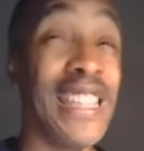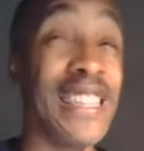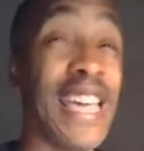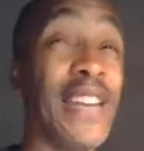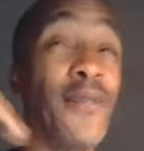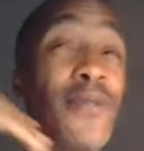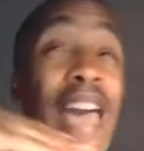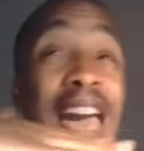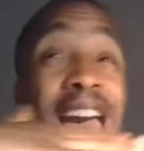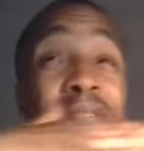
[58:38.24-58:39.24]
They don't
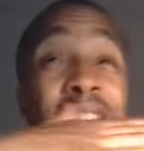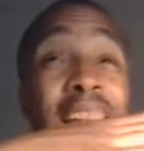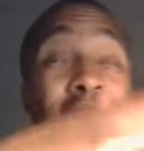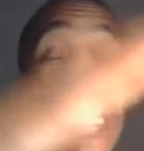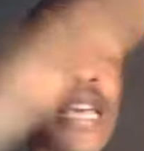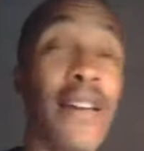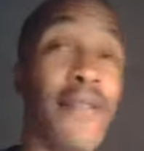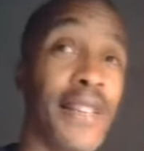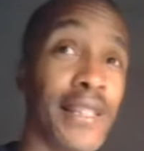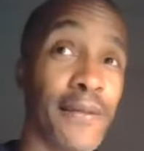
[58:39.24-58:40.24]
have any of
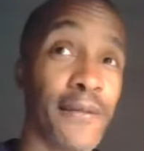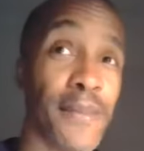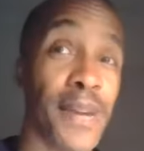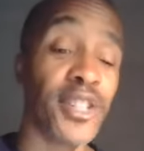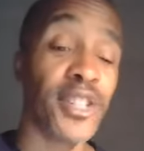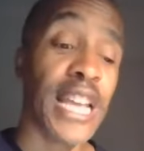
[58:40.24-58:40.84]
this information.